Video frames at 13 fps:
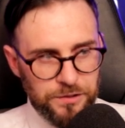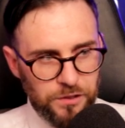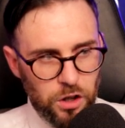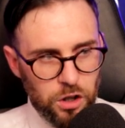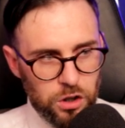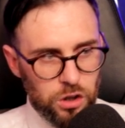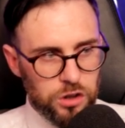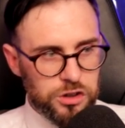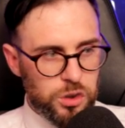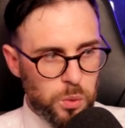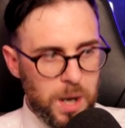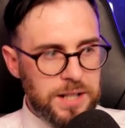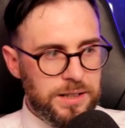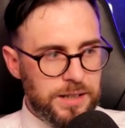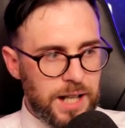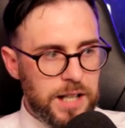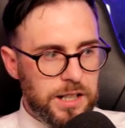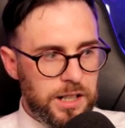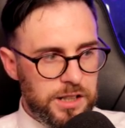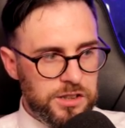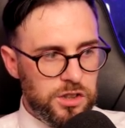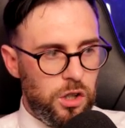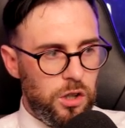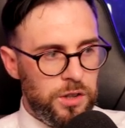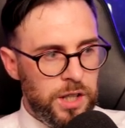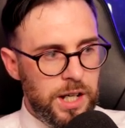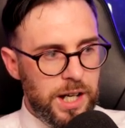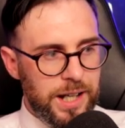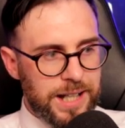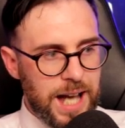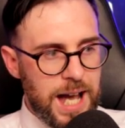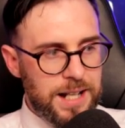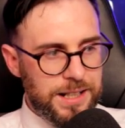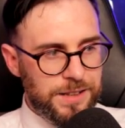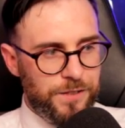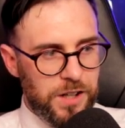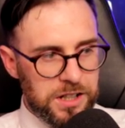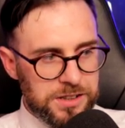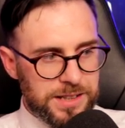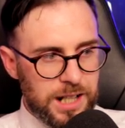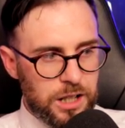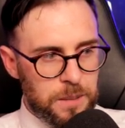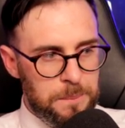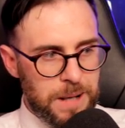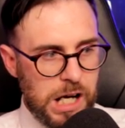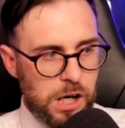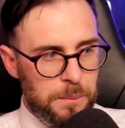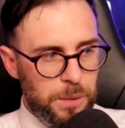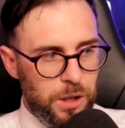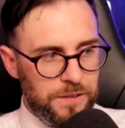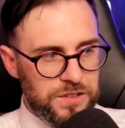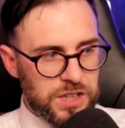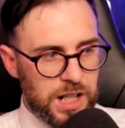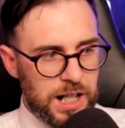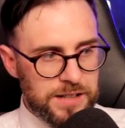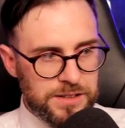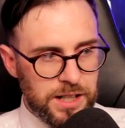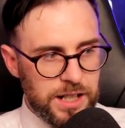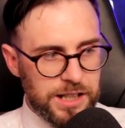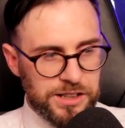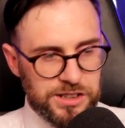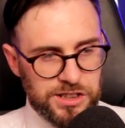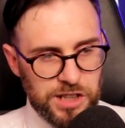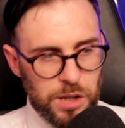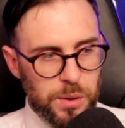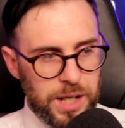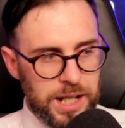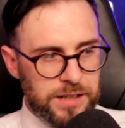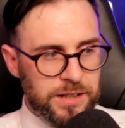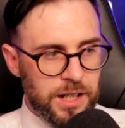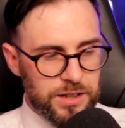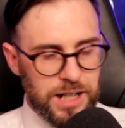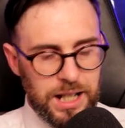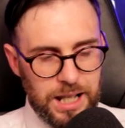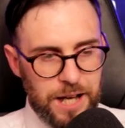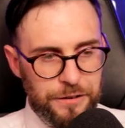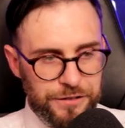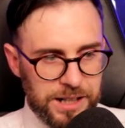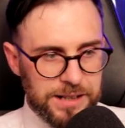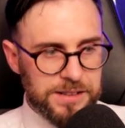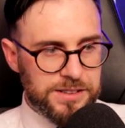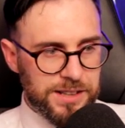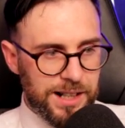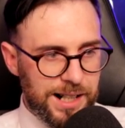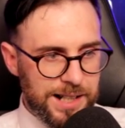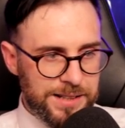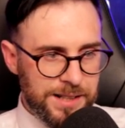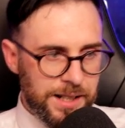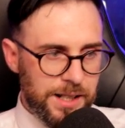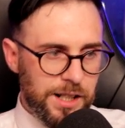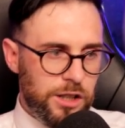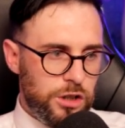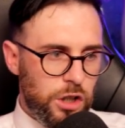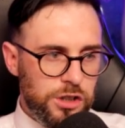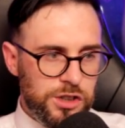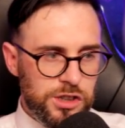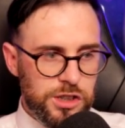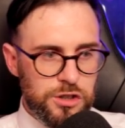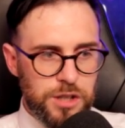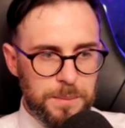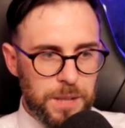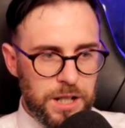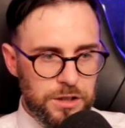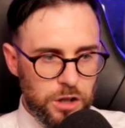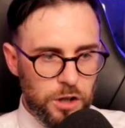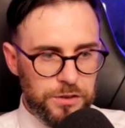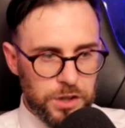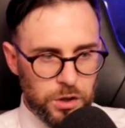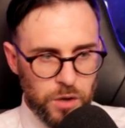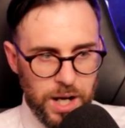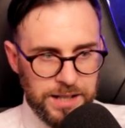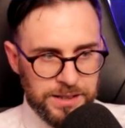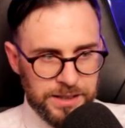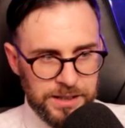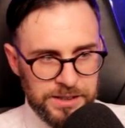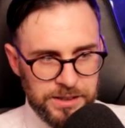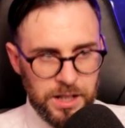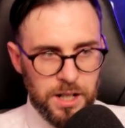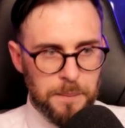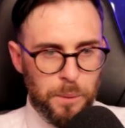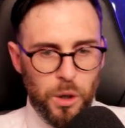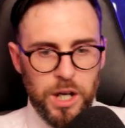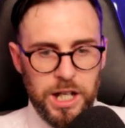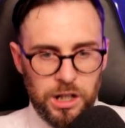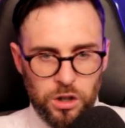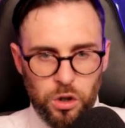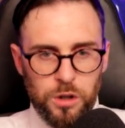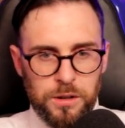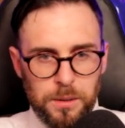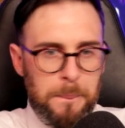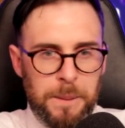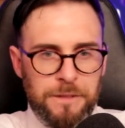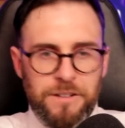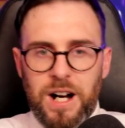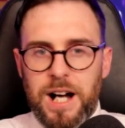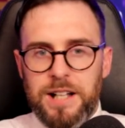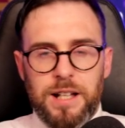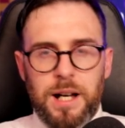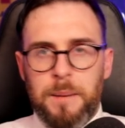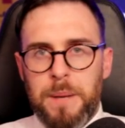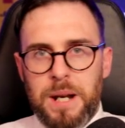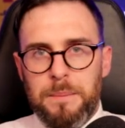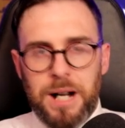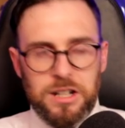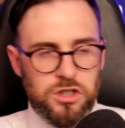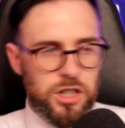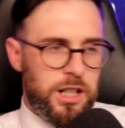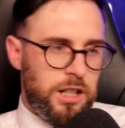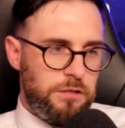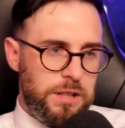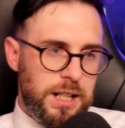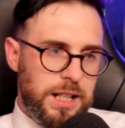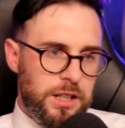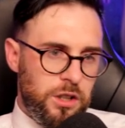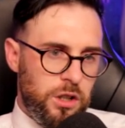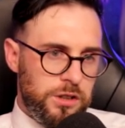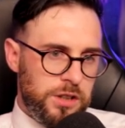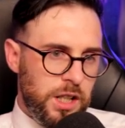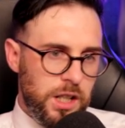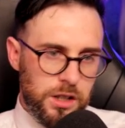4 goals, 28 years old. Again, he's versatile, can play out on both sides. He's suited to that left-hand side. Crossing and dribbling, not the greatest, but he could provide a bit of magic. He really could.